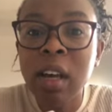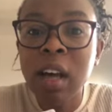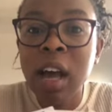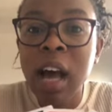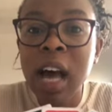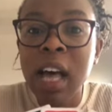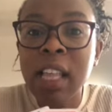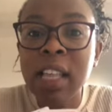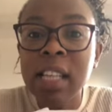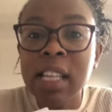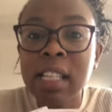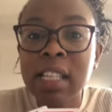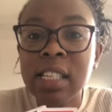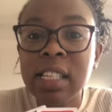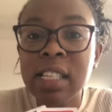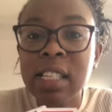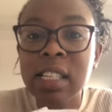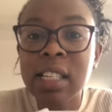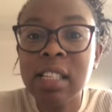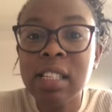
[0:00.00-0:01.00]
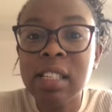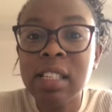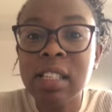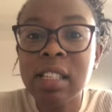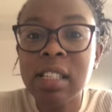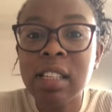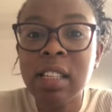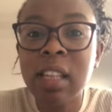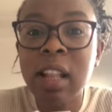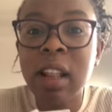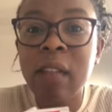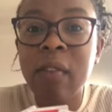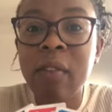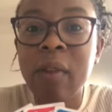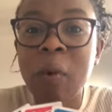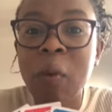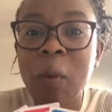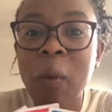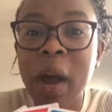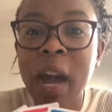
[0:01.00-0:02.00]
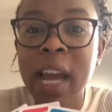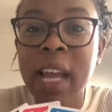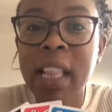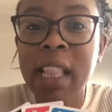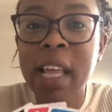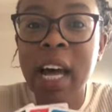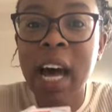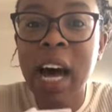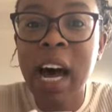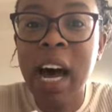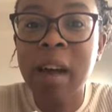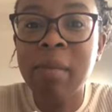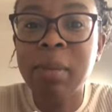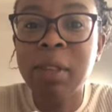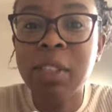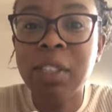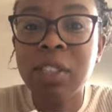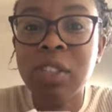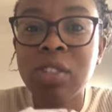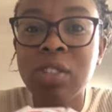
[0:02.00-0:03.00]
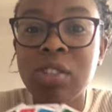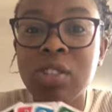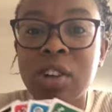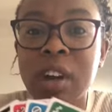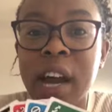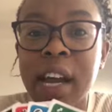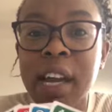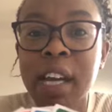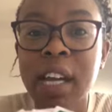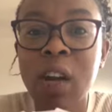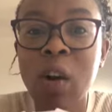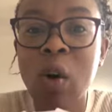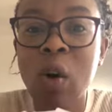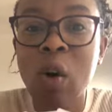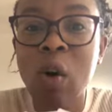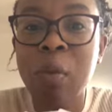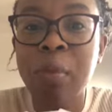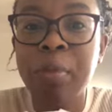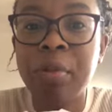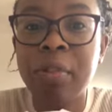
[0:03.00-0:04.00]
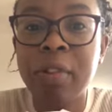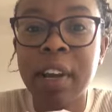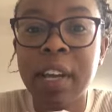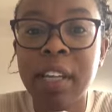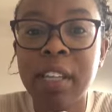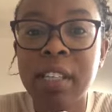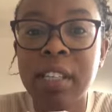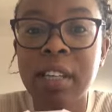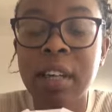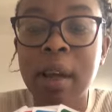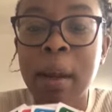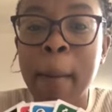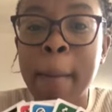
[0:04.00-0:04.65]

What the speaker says: And this is the way that I'm going to try and incorporate